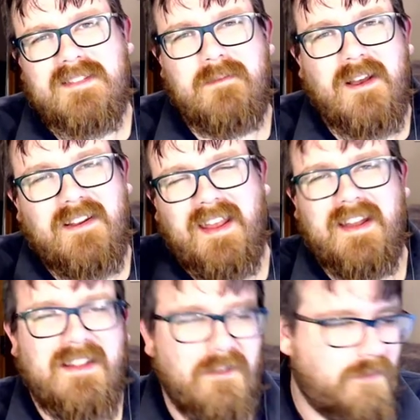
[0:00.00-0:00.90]
about
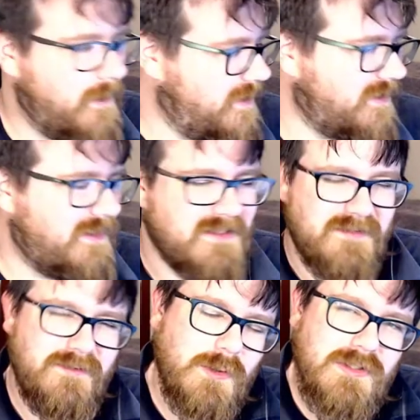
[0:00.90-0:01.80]
getting information because
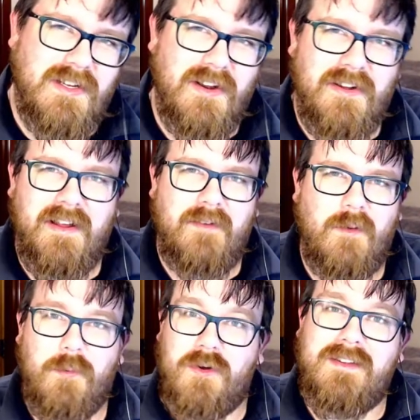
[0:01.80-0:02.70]
unfortunately I don't have a
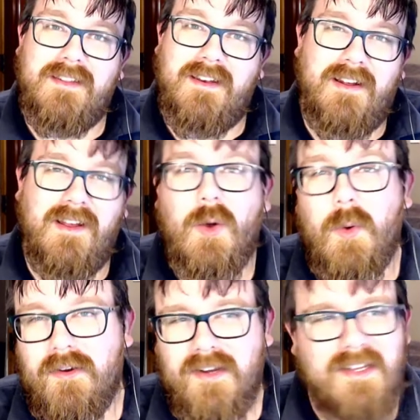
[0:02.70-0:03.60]
printer that I can
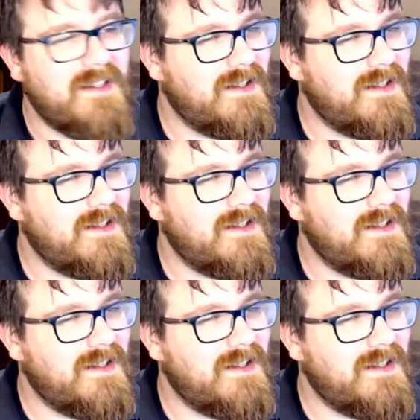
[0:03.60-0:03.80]
query.